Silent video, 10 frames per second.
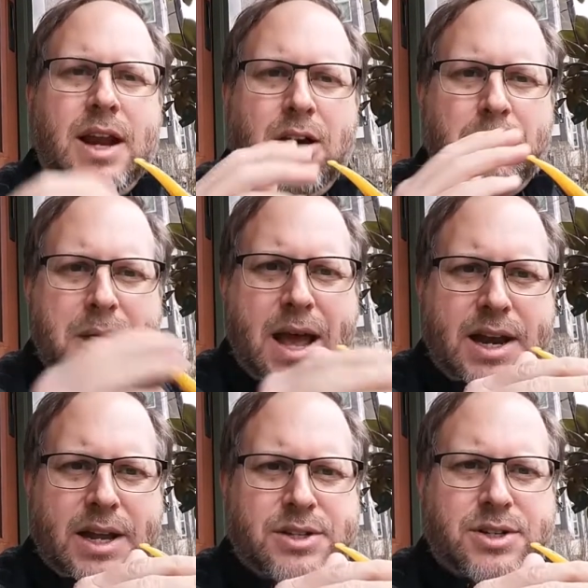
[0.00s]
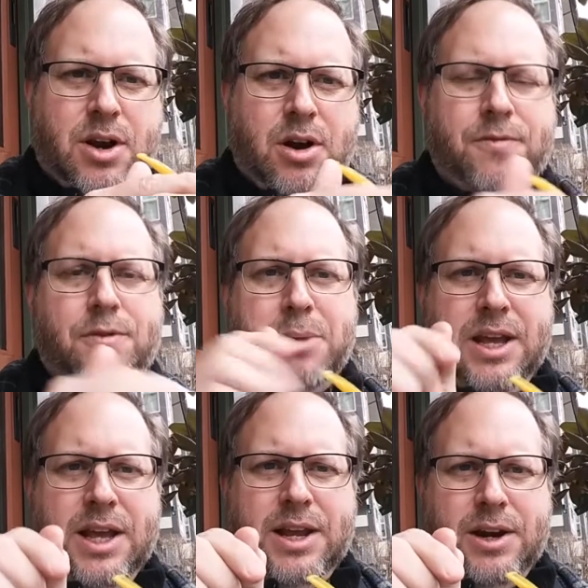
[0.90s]
aromatics are for
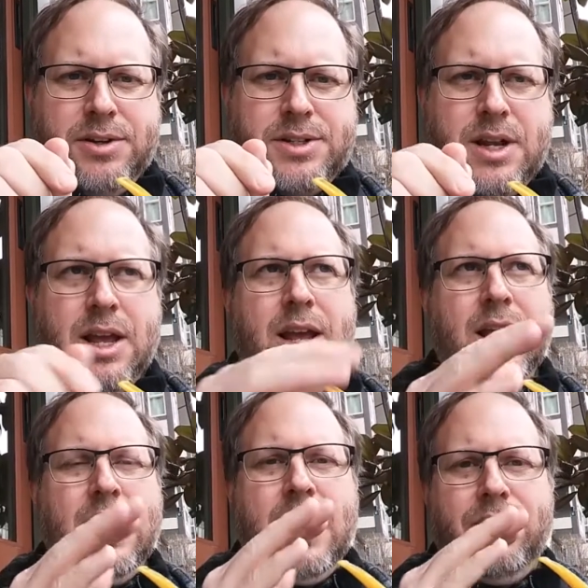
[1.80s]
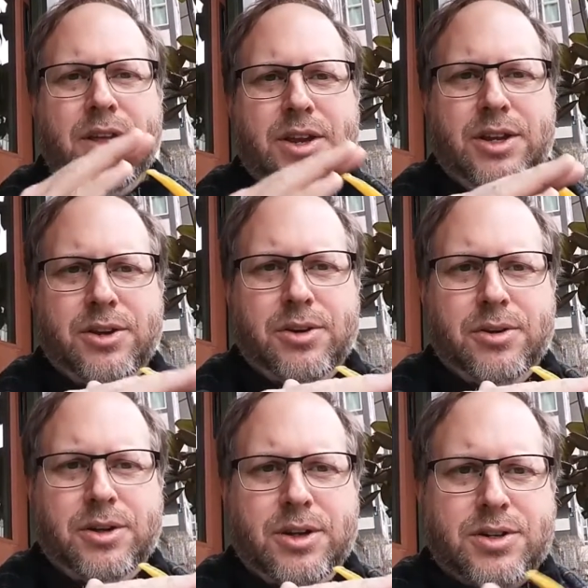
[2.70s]
beginners, and then
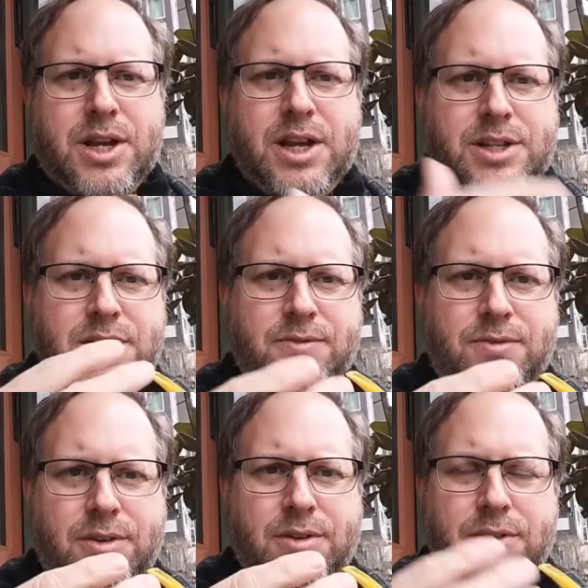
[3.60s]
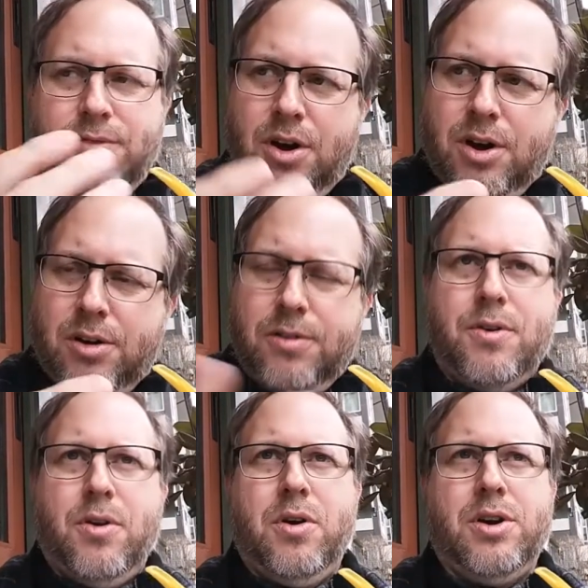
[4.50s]
your tastes
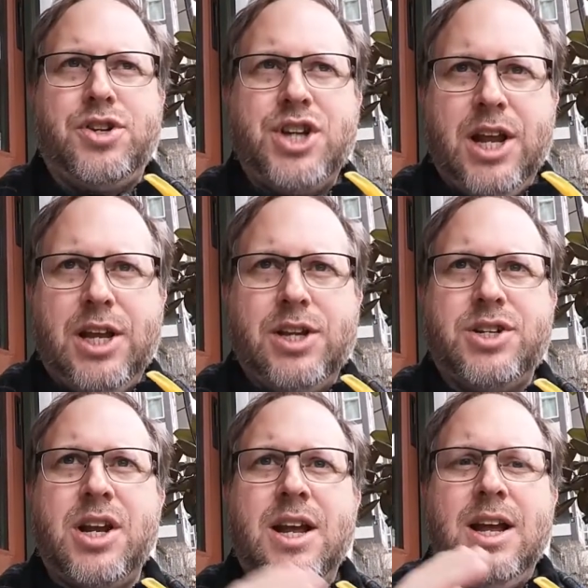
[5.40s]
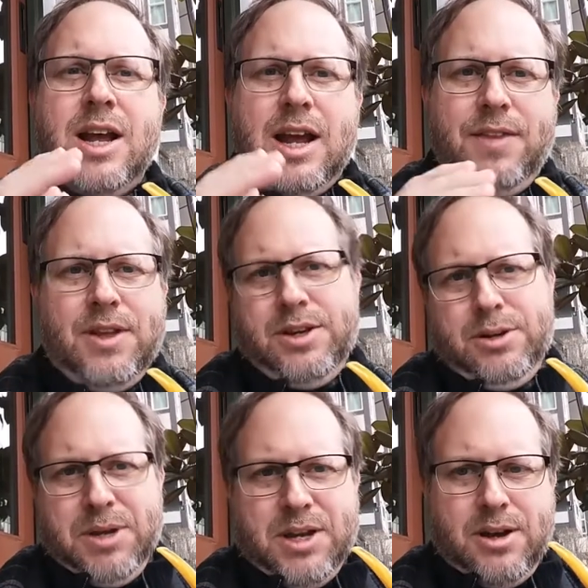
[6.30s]
evolve or change, and then
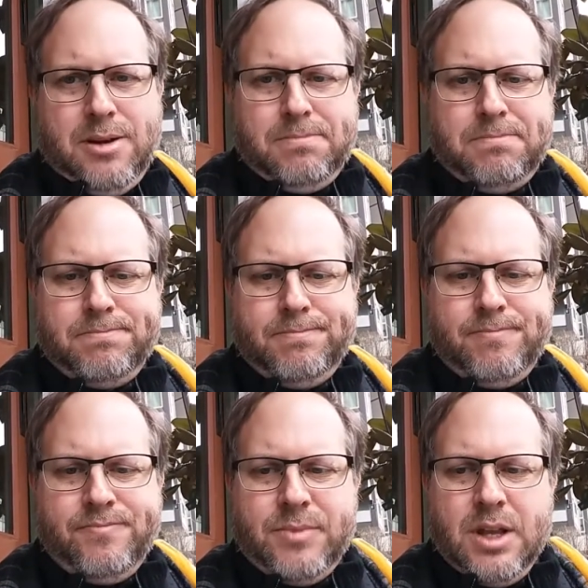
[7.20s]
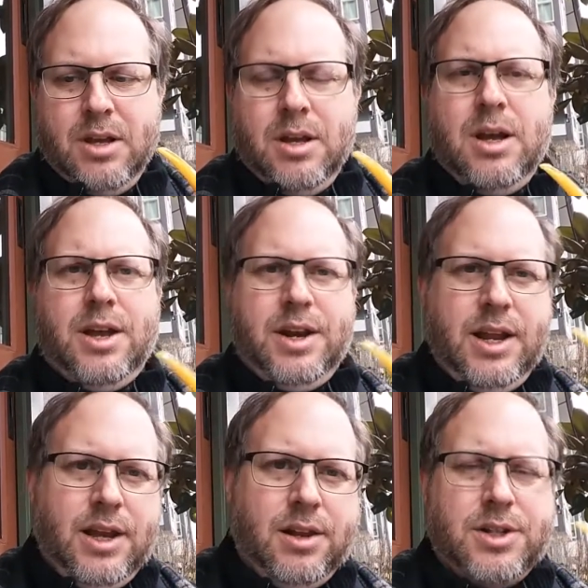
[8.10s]
you become an
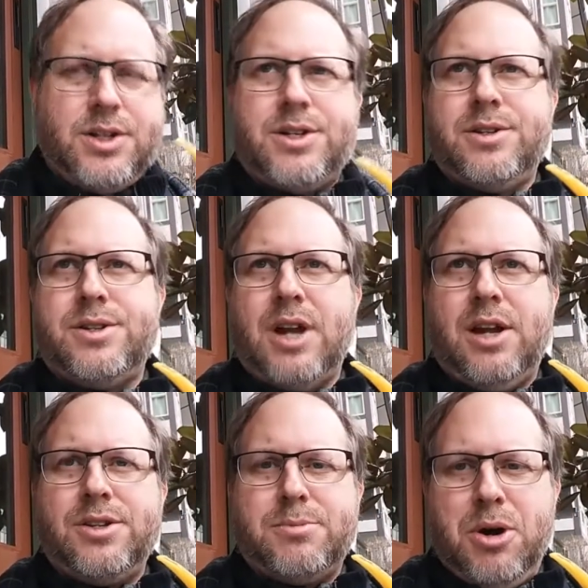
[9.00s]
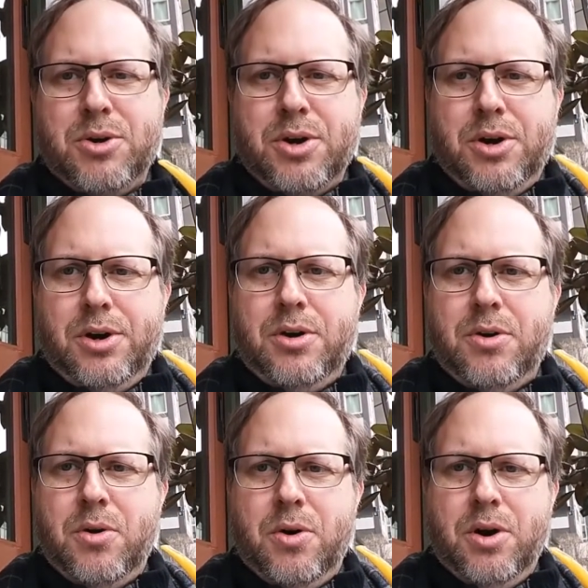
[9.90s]
English style smoker
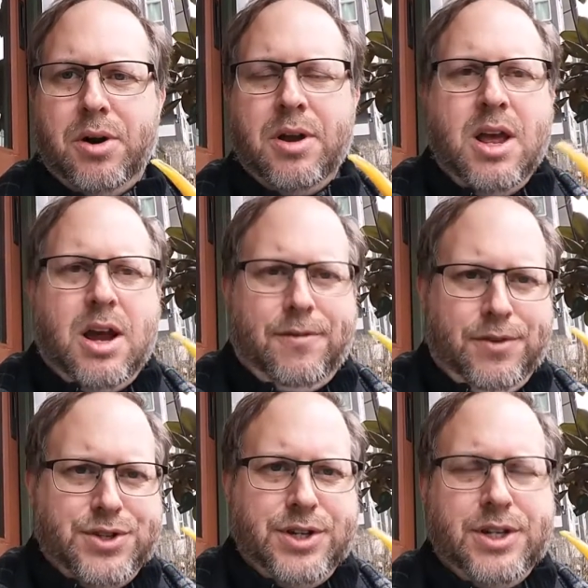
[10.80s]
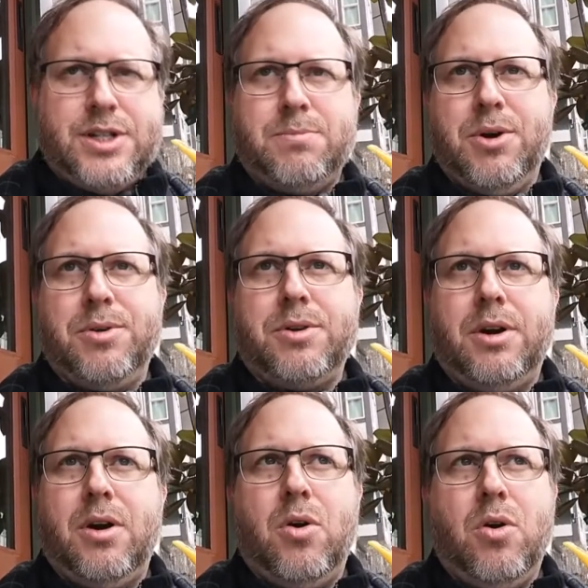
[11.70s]
or a Virginia
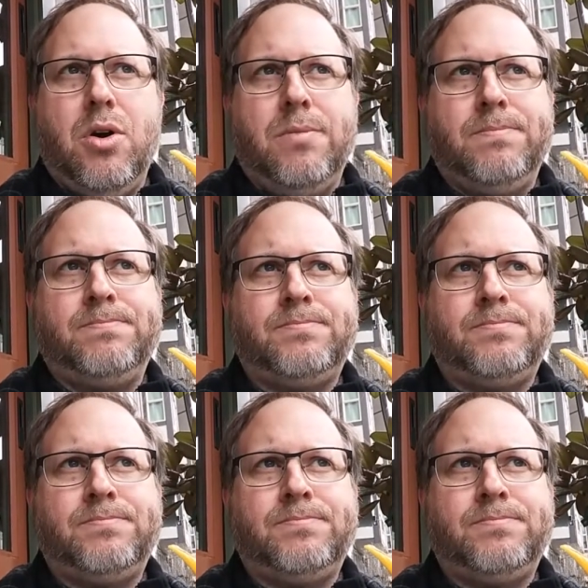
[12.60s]
smoker, or